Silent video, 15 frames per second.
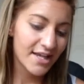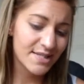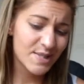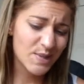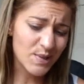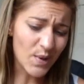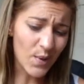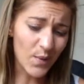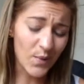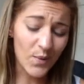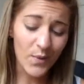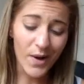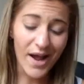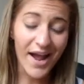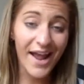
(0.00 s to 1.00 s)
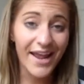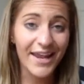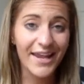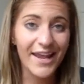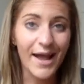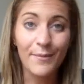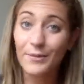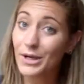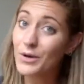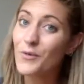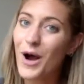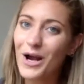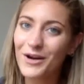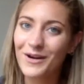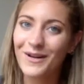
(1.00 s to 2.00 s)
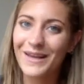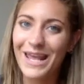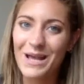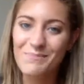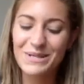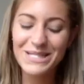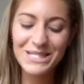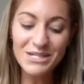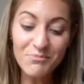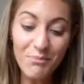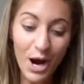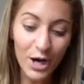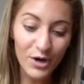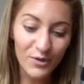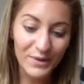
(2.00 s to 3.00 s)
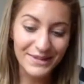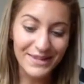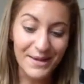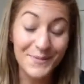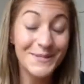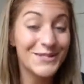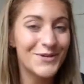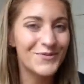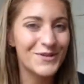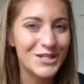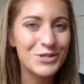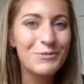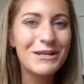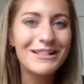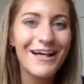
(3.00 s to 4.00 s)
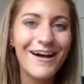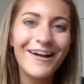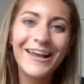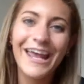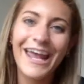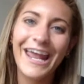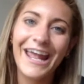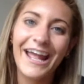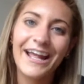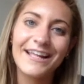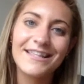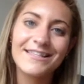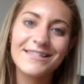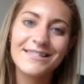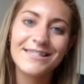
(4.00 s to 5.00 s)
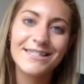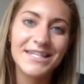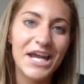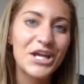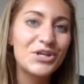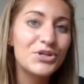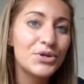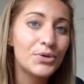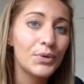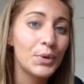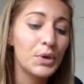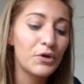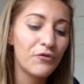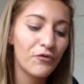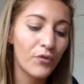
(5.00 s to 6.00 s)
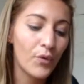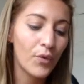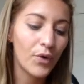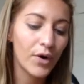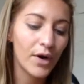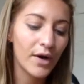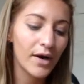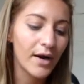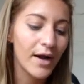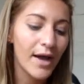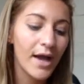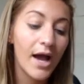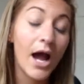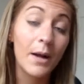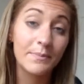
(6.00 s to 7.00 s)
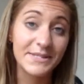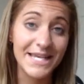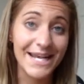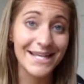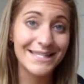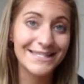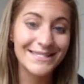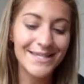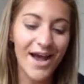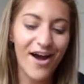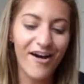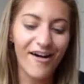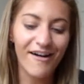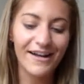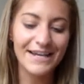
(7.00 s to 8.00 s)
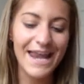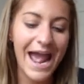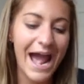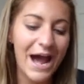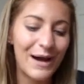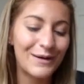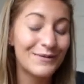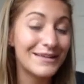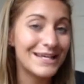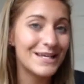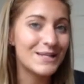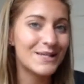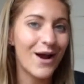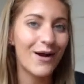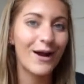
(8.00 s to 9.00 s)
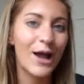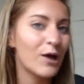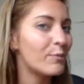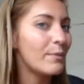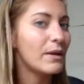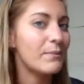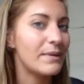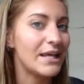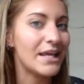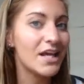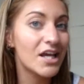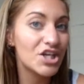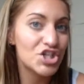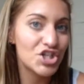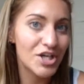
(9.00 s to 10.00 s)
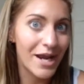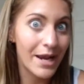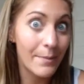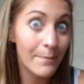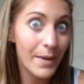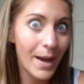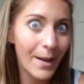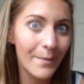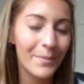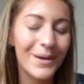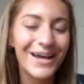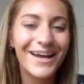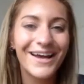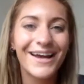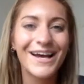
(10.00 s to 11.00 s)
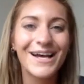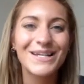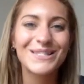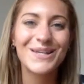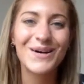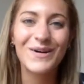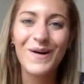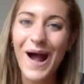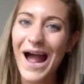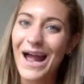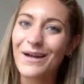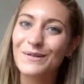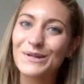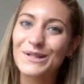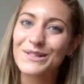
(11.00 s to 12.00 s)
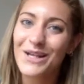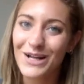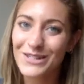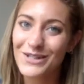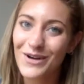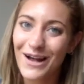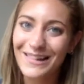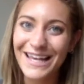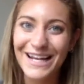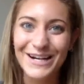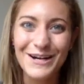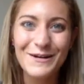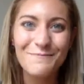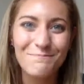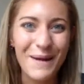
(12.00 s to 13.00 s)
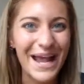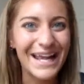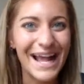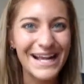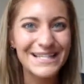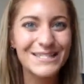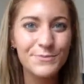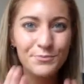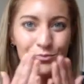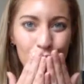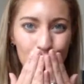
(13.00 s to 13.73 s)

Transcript: so I, I'm going to walk around campus tomorrow with them. So wish me luck and stay tuned for updates on how these are helping me shape up. So I will talk to you all later. Bye guys.